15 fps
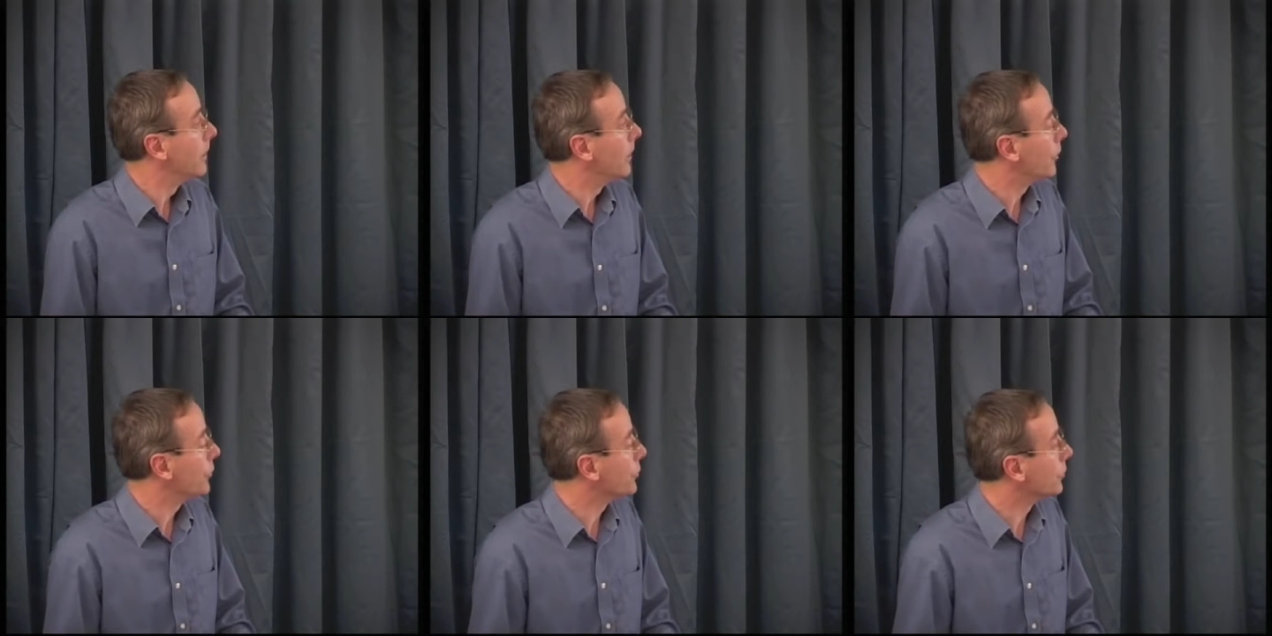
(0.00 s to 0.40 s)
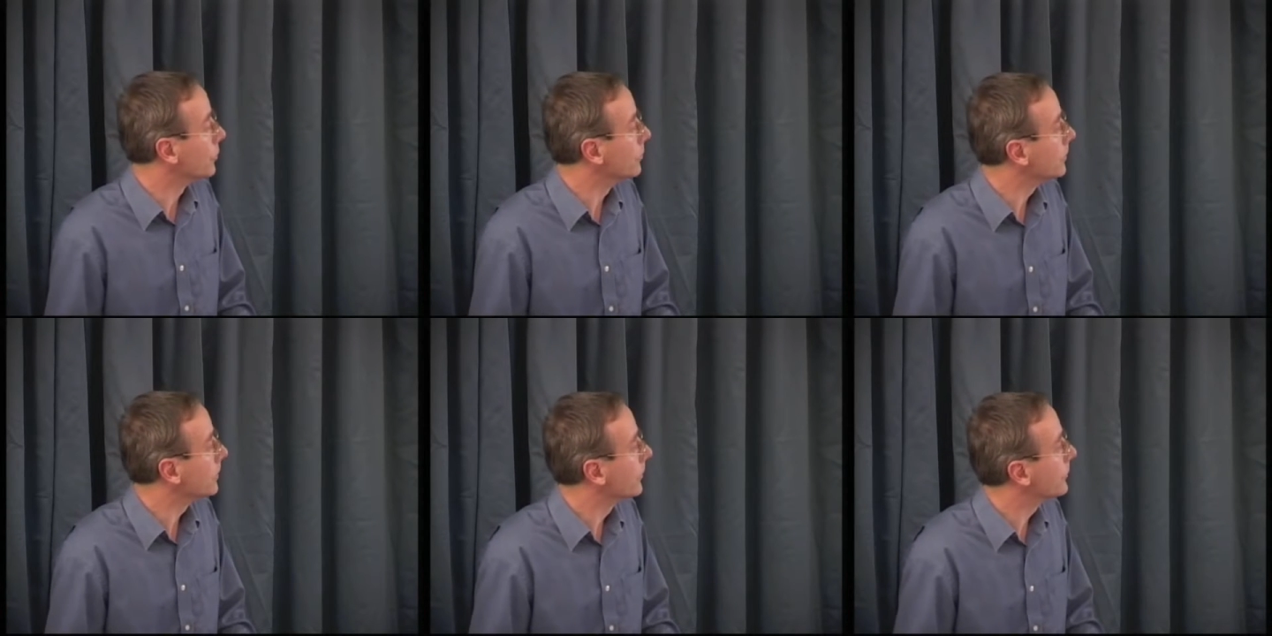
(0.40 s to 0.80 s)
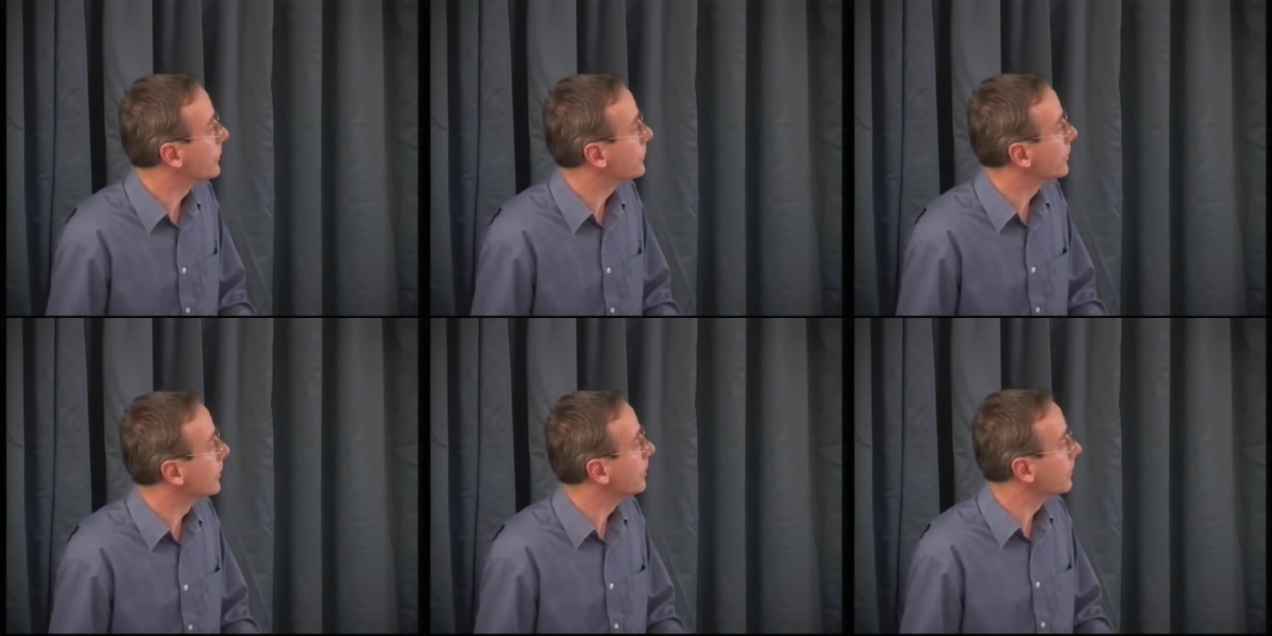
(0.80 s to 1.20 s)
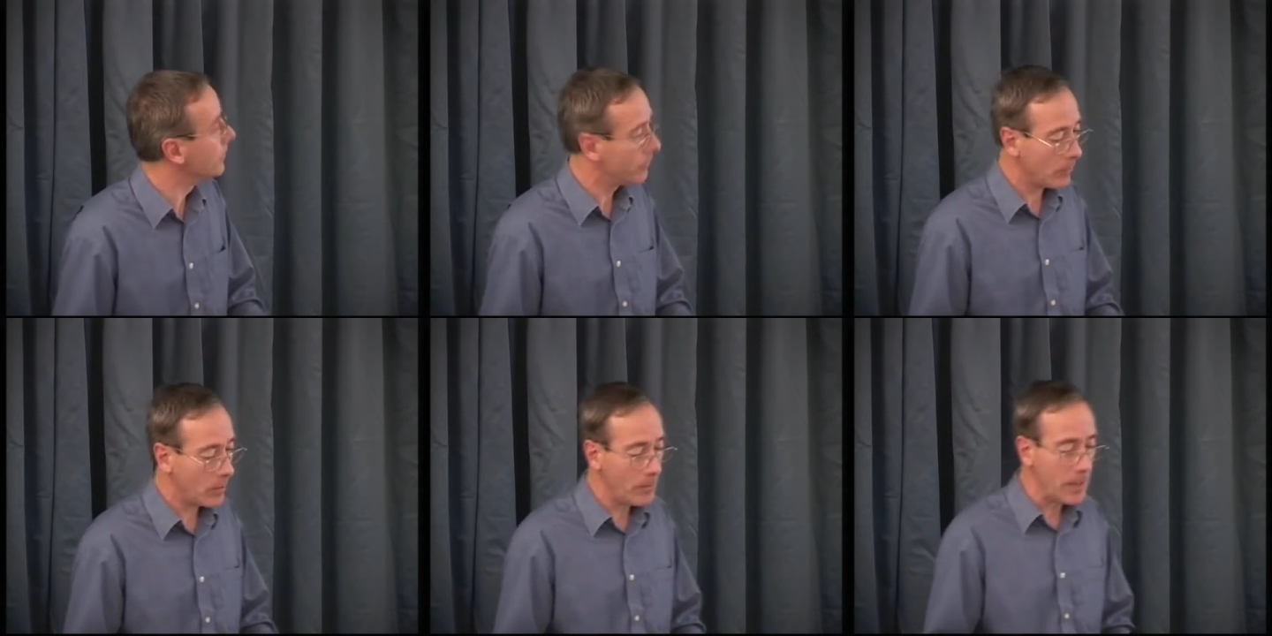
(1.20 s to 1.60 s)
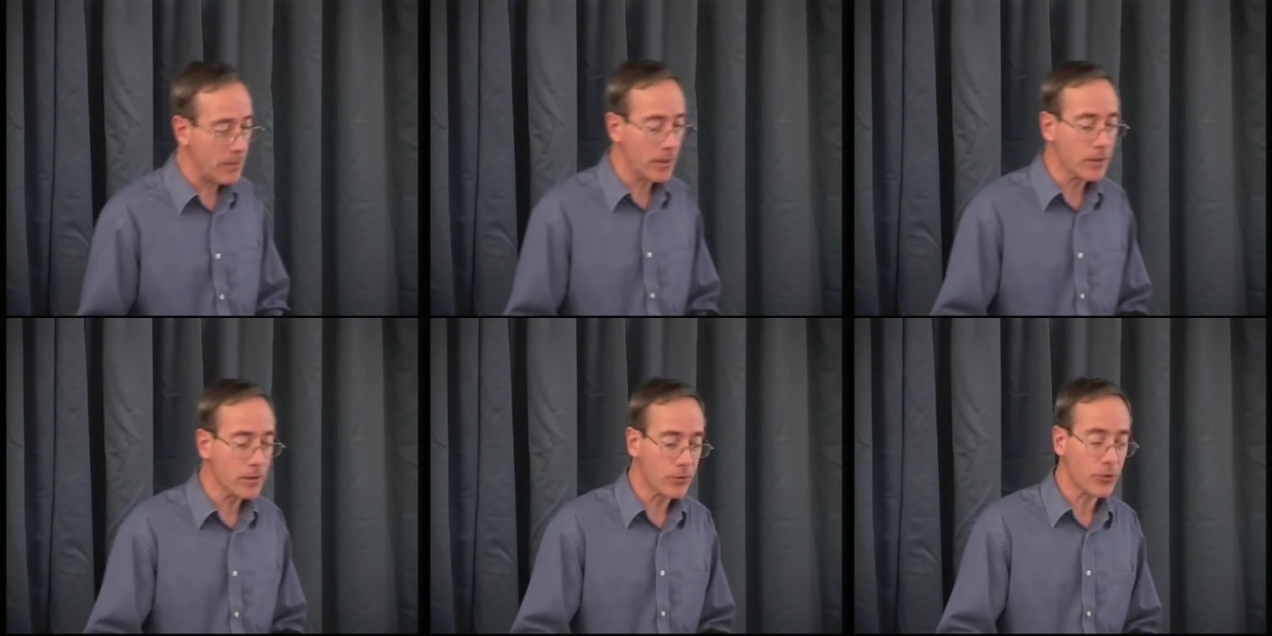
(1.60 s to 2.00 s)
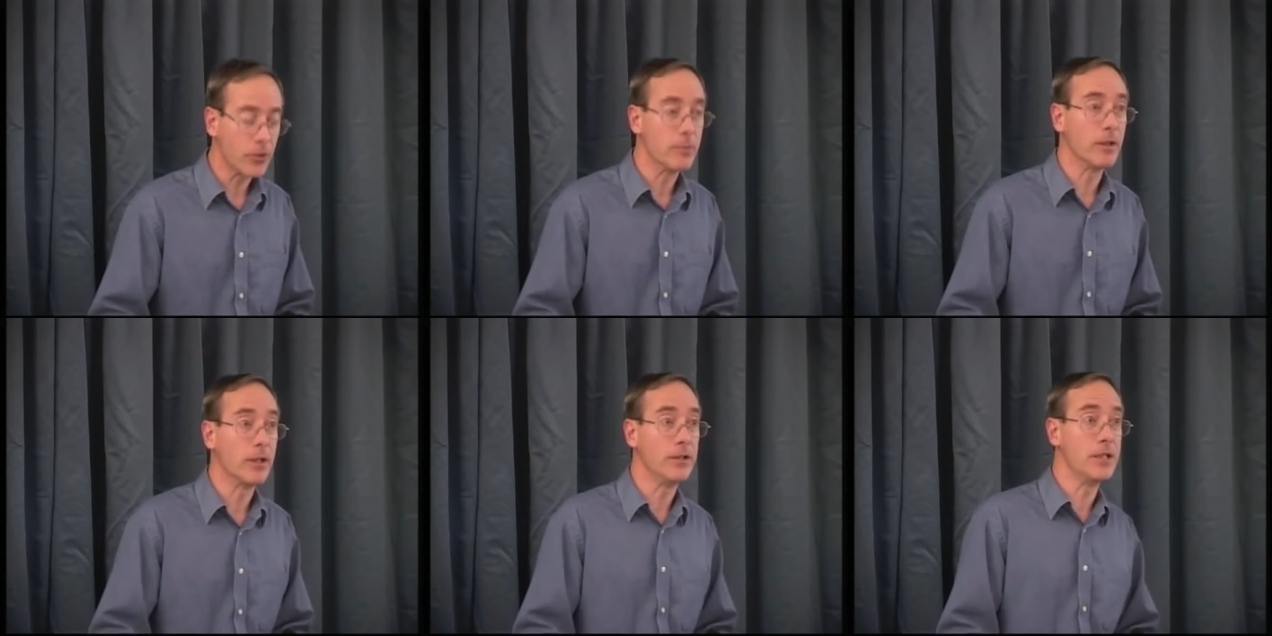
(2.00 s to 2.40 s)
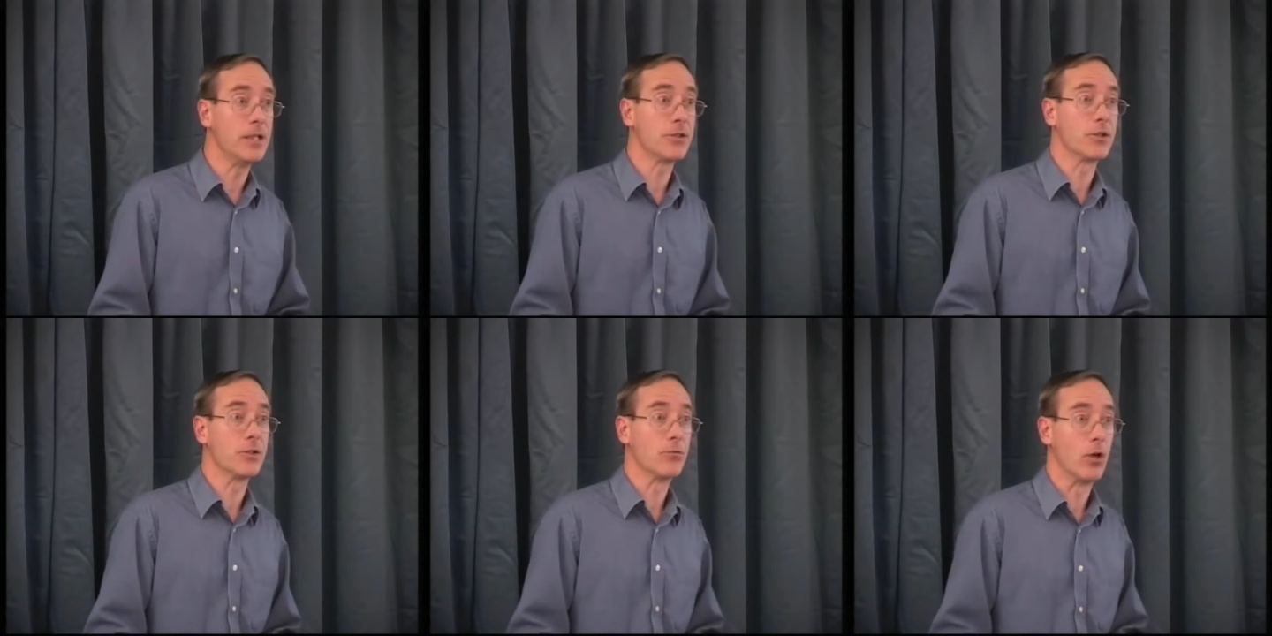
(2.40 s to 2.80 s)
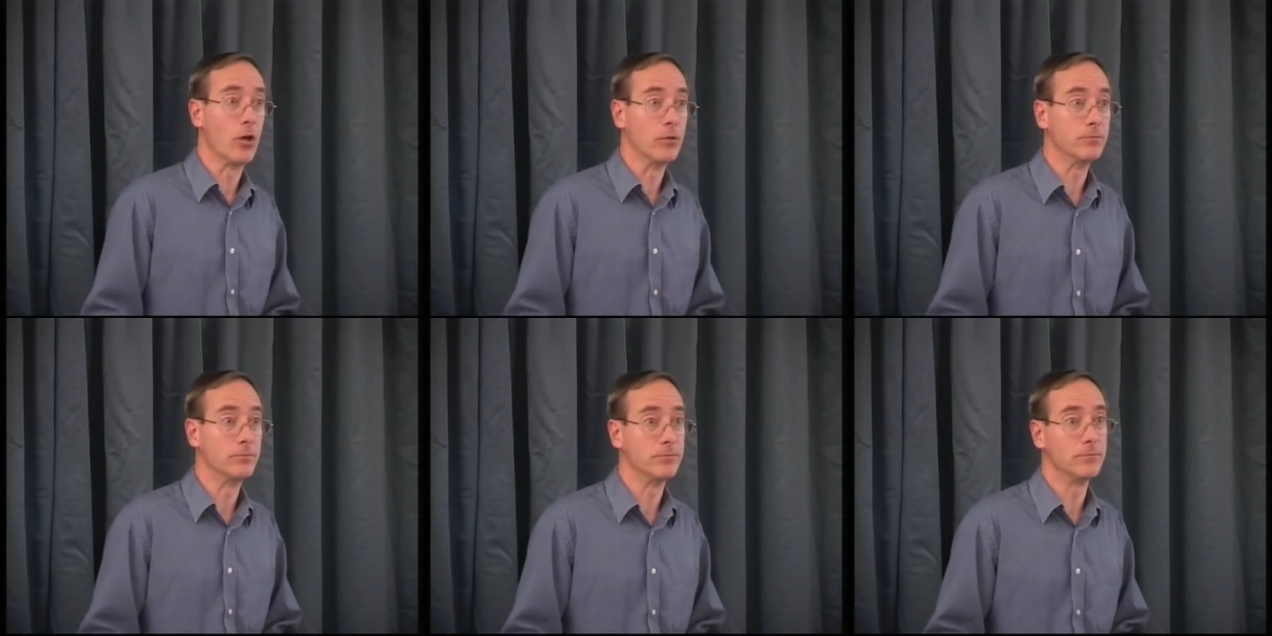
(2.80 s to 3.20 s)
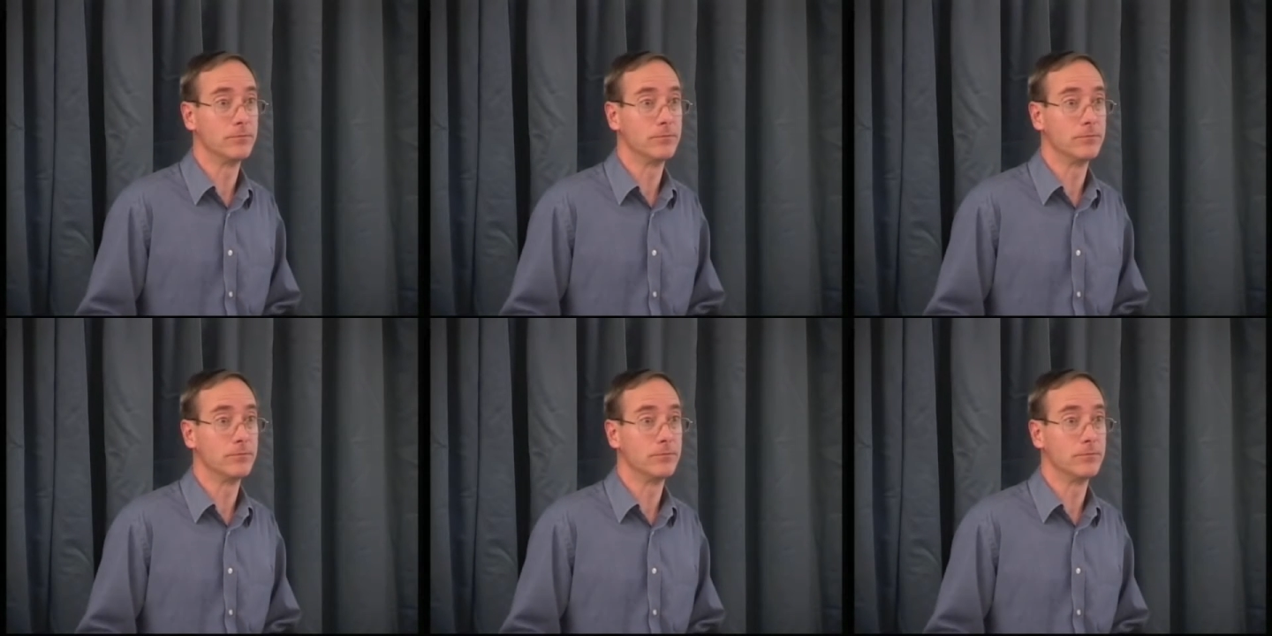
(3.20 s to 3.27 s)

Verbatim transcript: They're logical, consistent. Well, maybe the three million years is wrong,